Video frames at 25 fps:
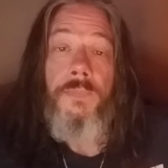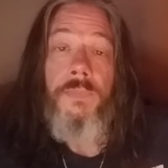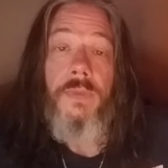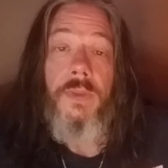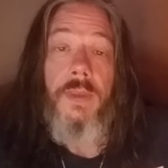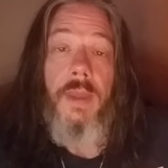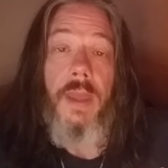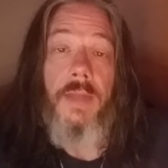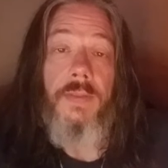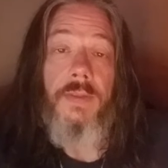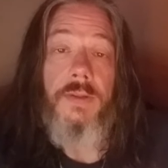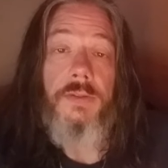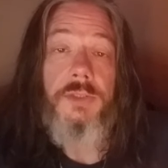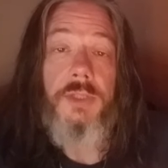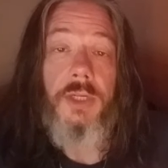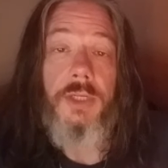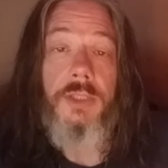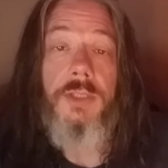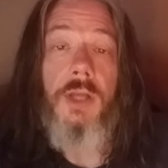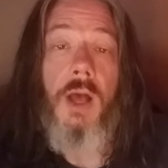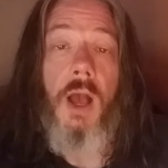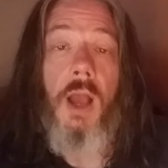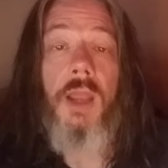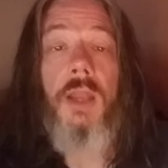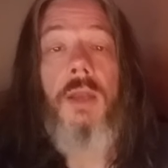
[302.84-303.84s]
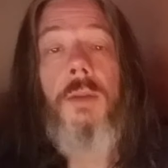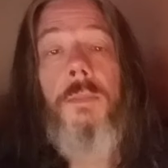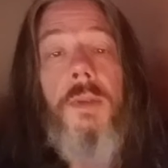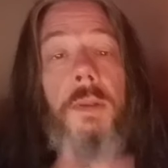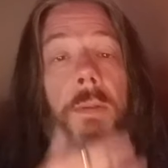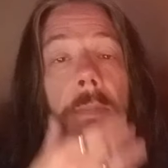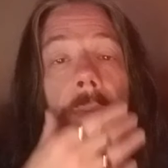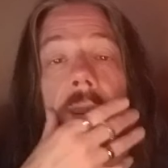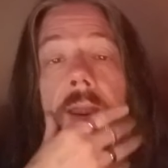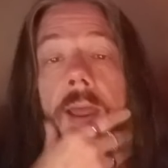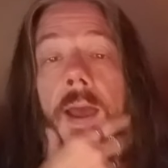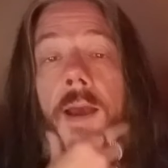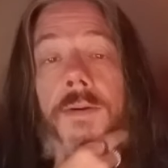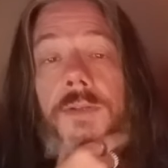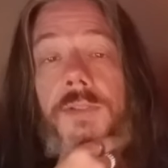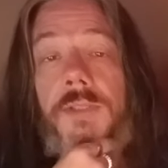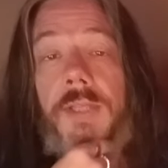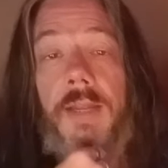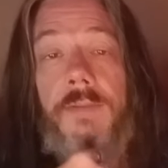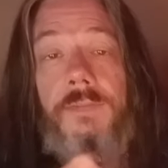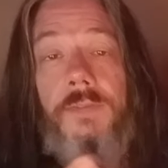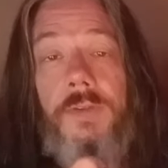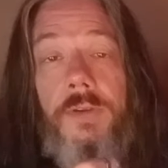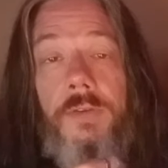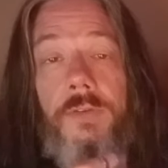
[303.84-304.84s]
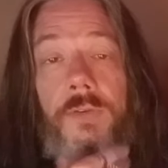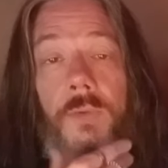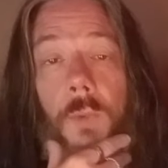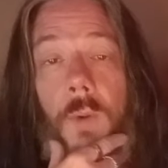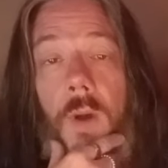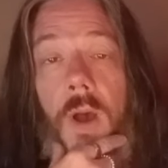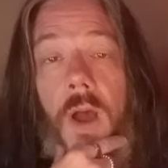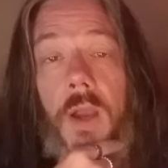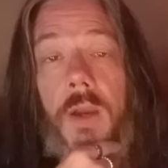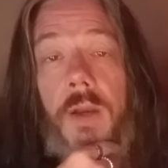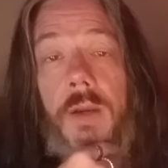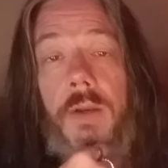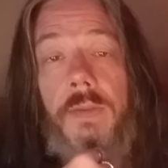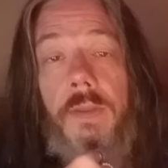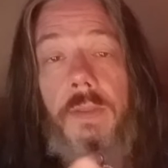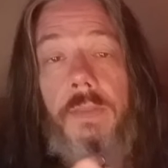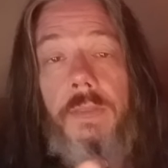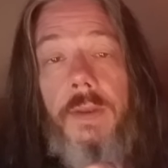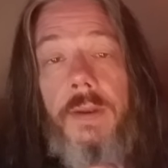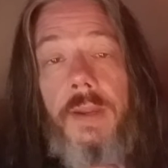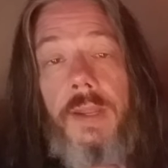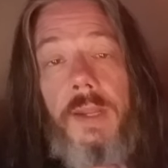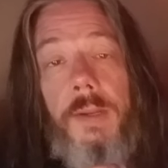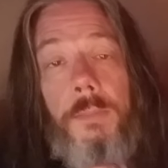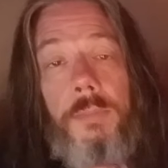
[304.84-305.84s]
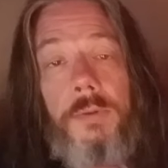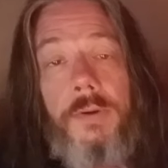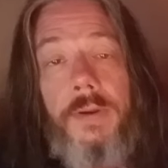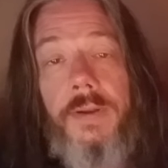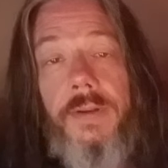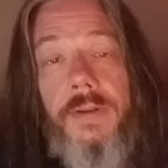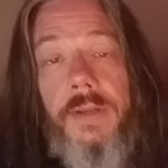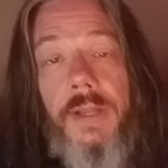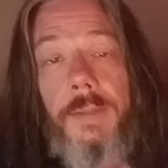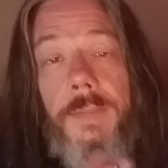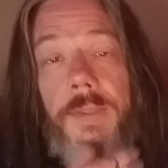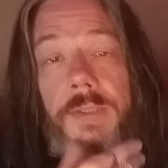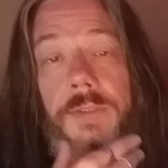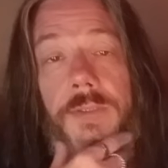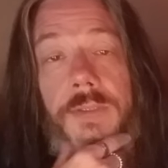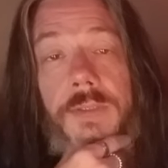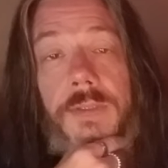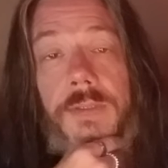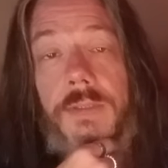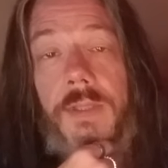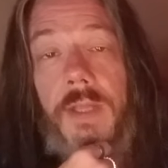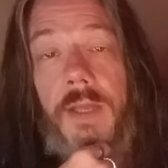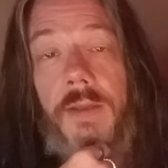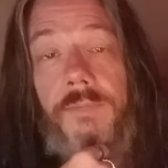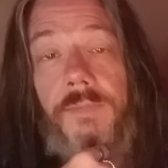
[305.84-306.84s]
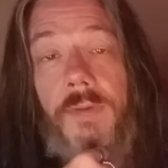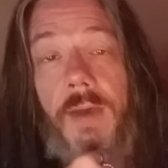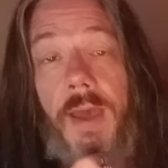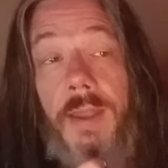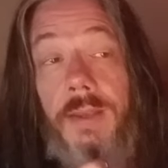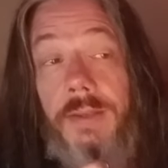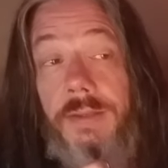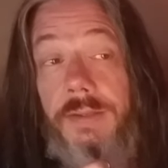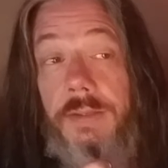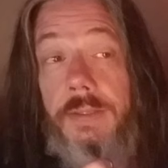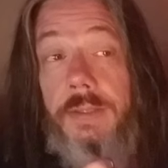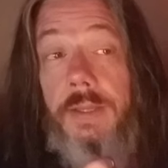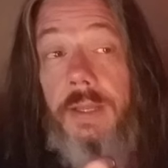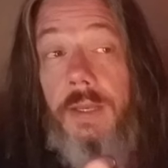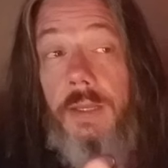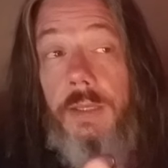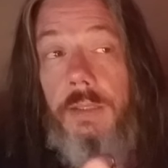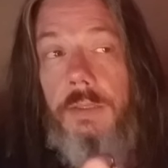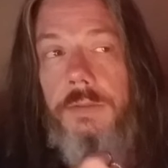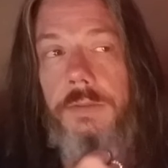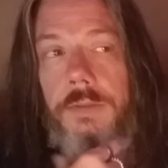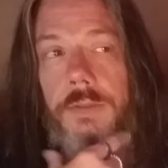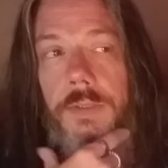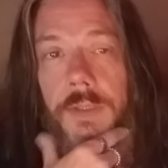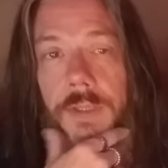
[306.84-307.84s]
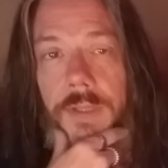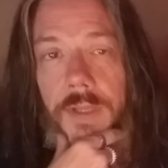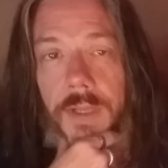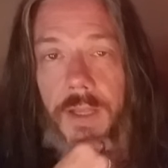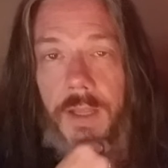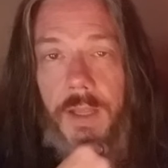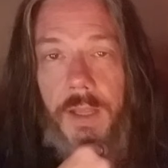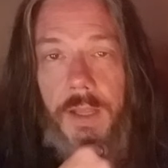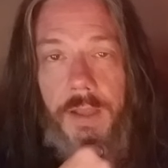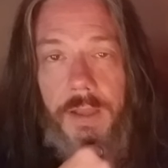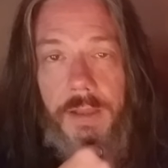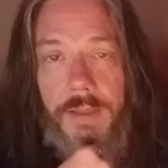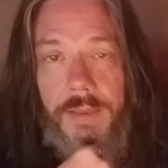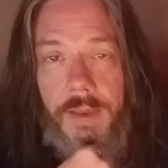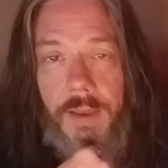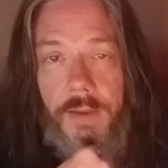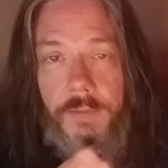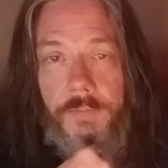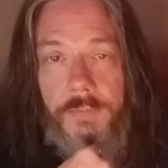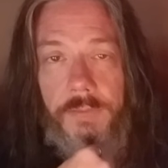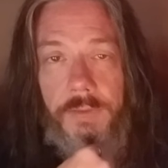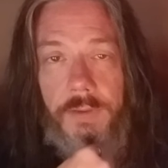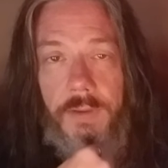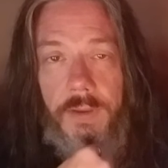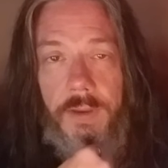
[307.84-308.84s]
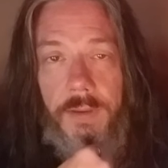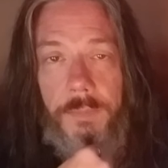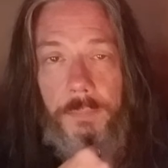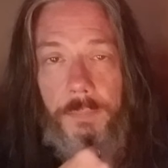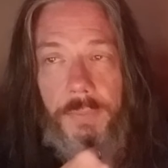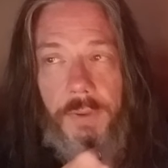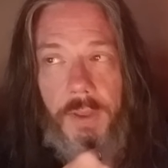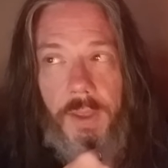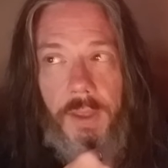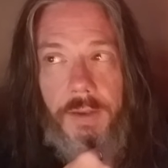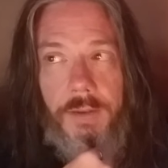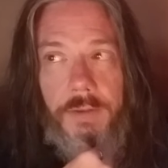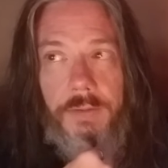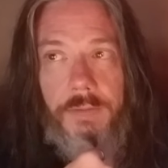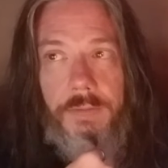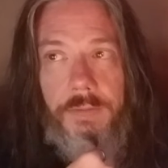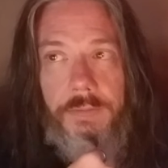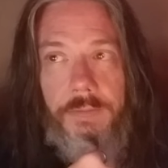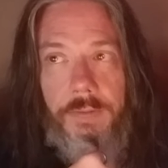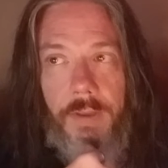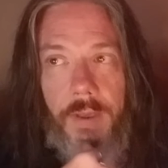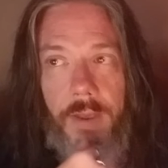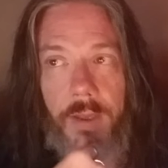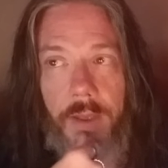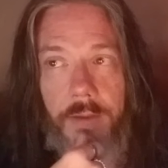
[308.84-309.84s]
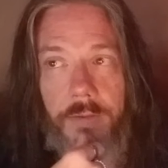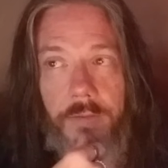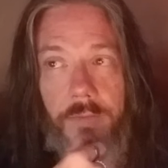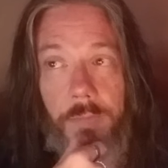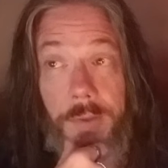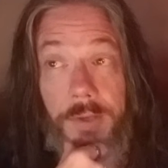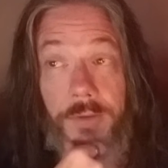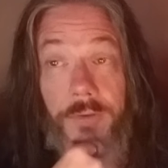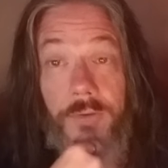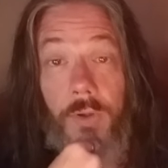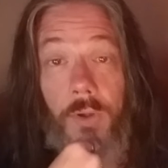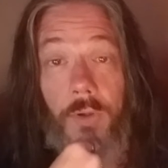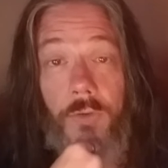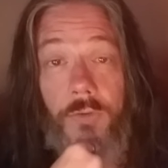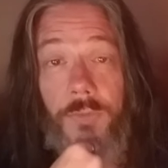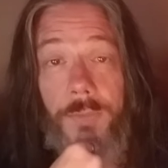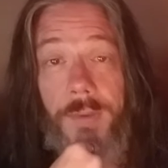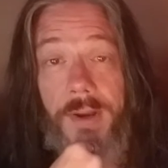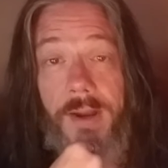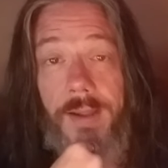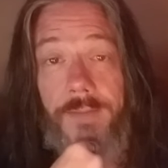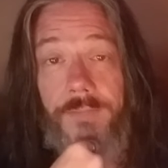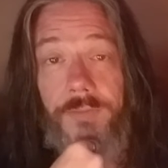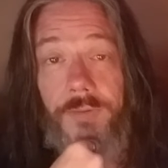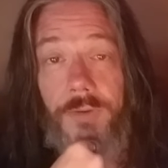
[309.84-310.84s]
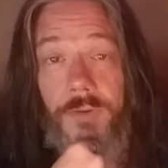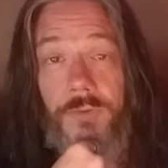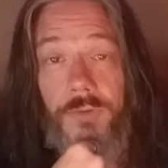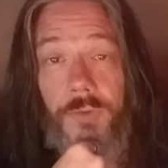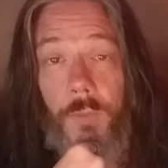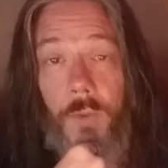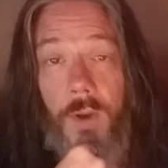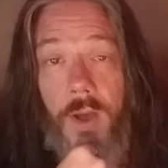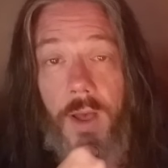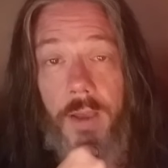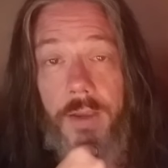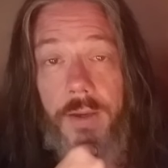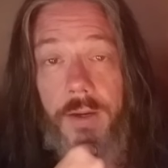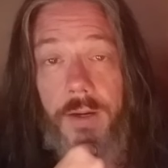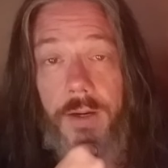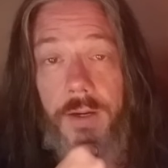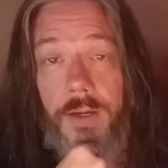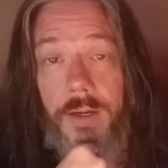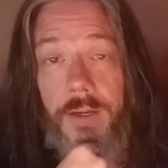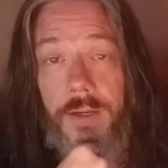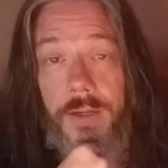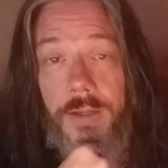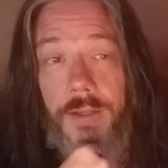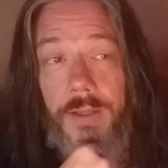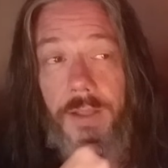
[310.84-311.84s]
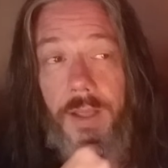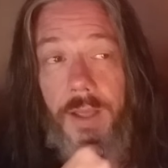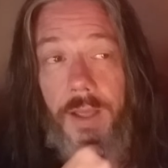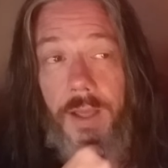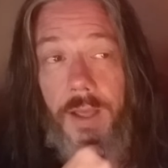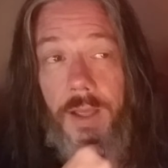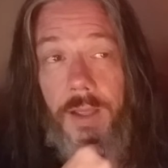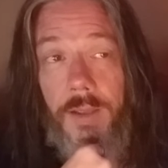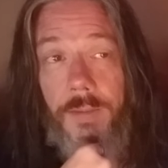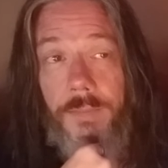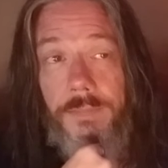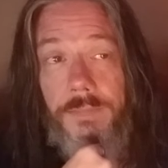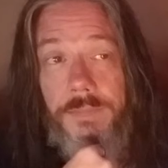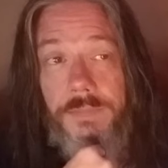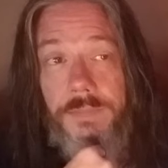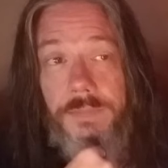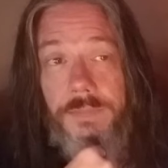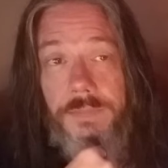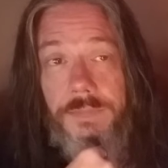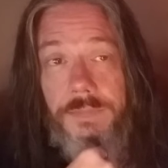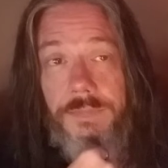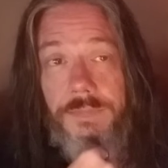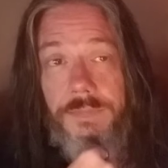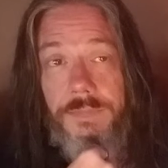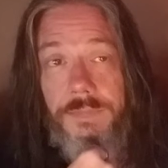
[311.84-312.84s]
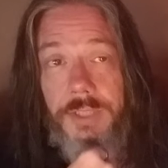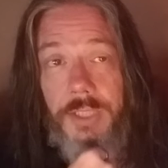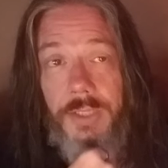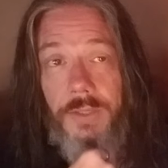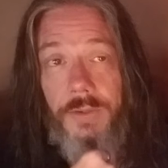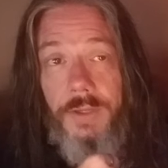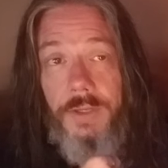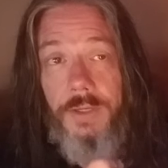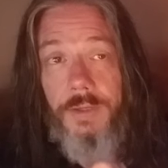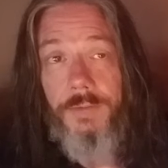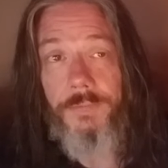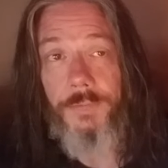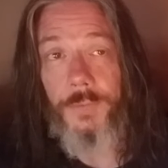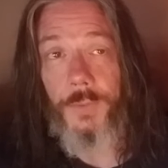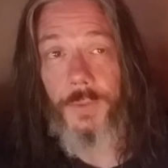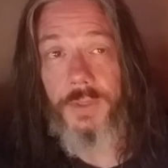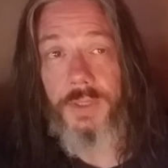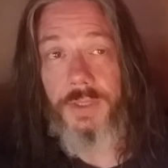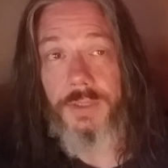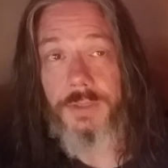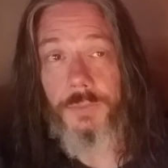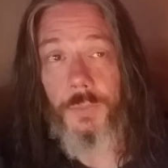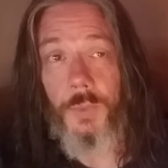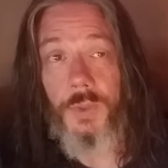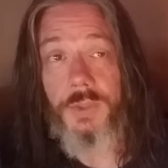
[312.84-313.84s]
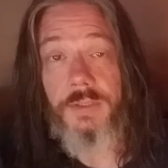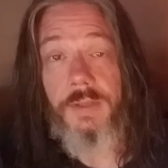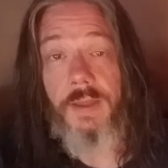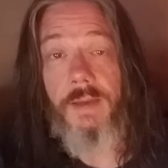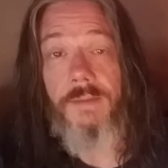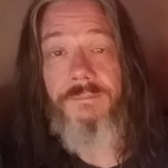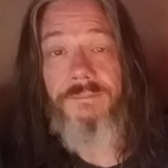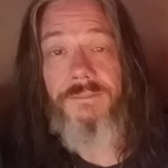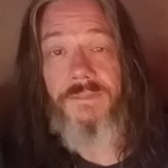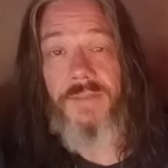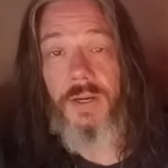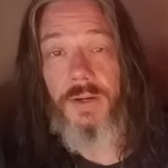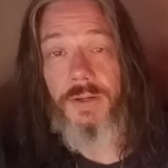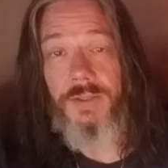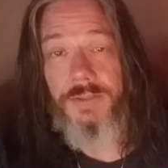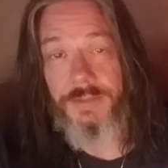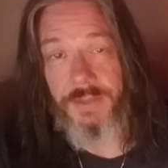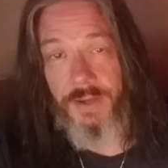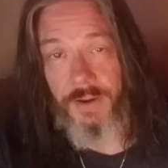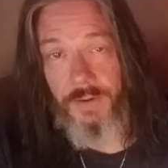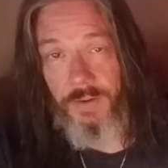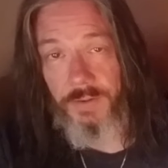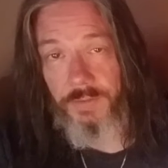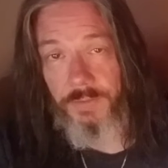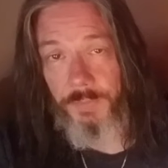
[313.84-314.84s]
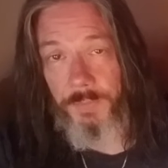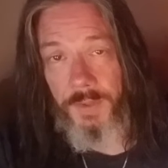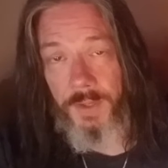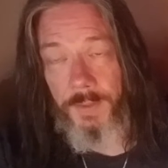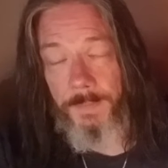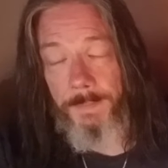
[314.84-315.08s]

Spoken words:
and they started talking to me about how I was going to have to use a walker, and they thought I had brain damage and stuff. I didn't, thankfully, but to be told you might have to use a walker, um, in your 40s was very scary to me.